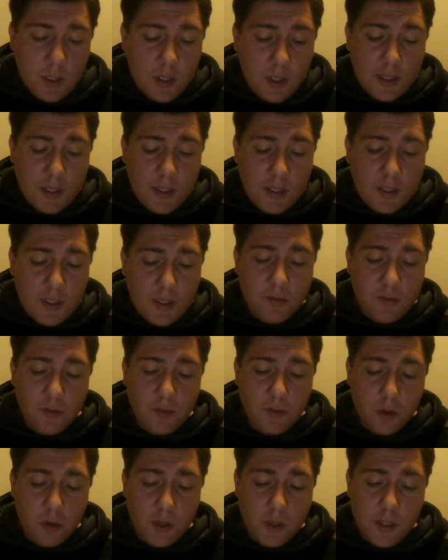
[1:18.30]
Linda
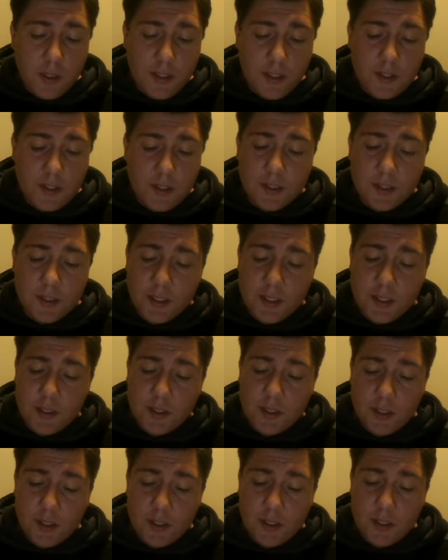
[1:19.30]
DeFord is the
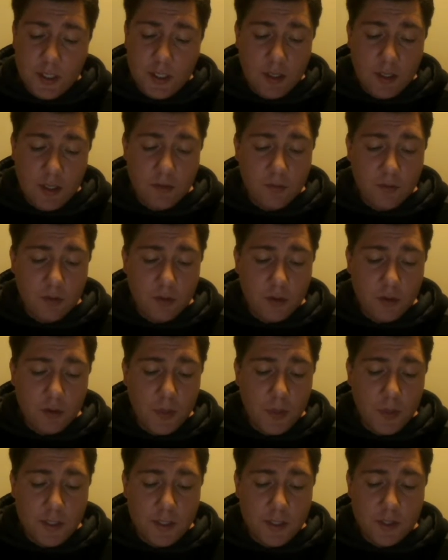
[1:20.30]
Assistant Dean for
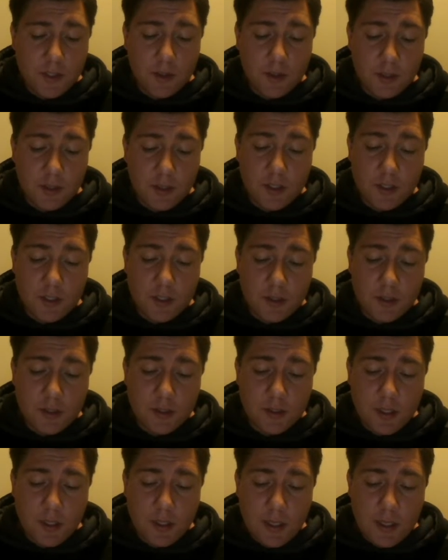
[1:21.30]
PACE
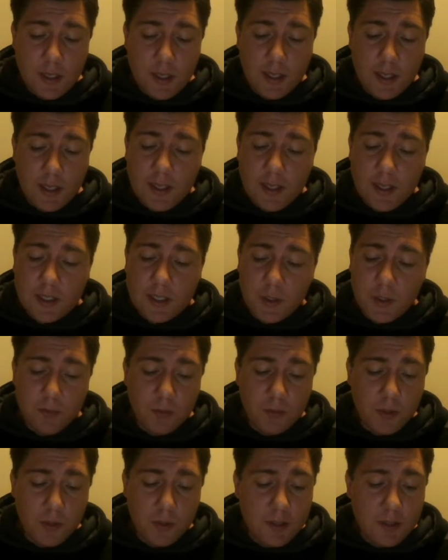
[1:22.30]
Services and has
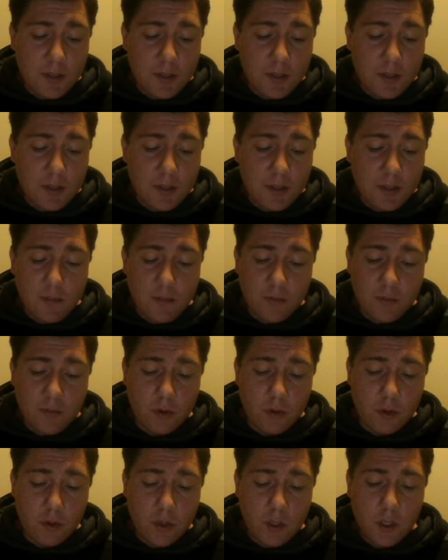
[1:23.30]
been with the program
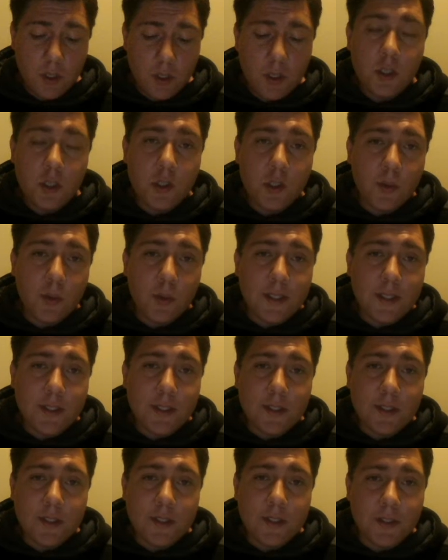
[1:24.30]
for
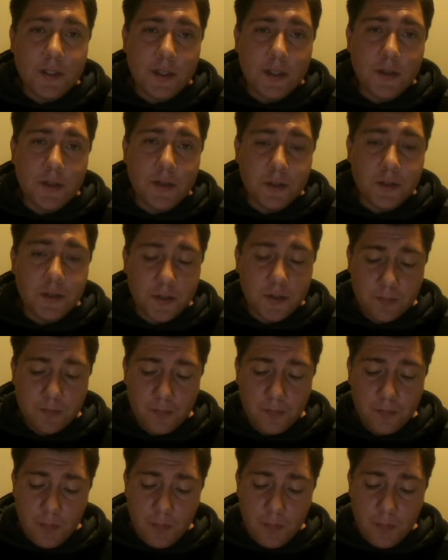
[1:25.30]
26 years.